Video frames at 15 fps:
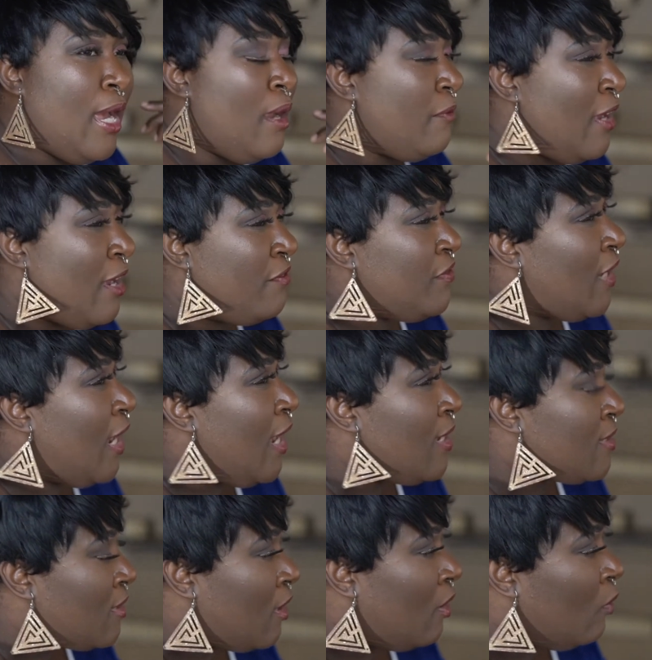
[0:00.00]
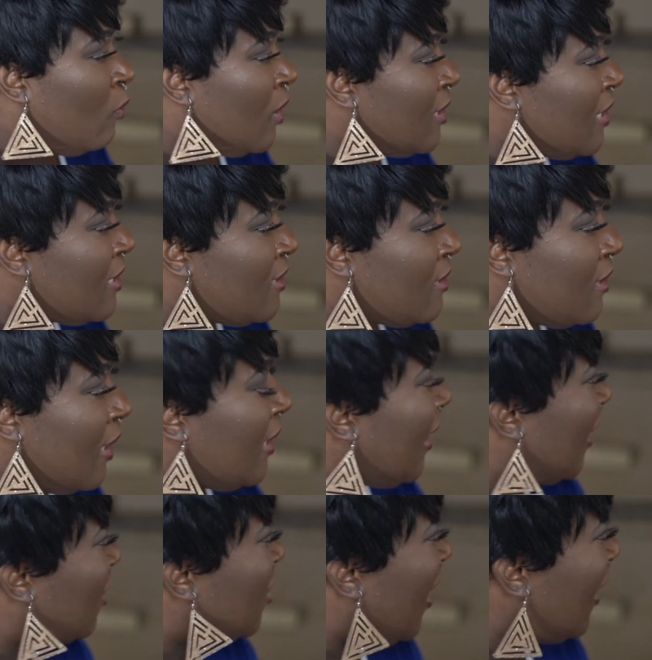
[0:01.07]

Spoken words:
I have to ask her, what is an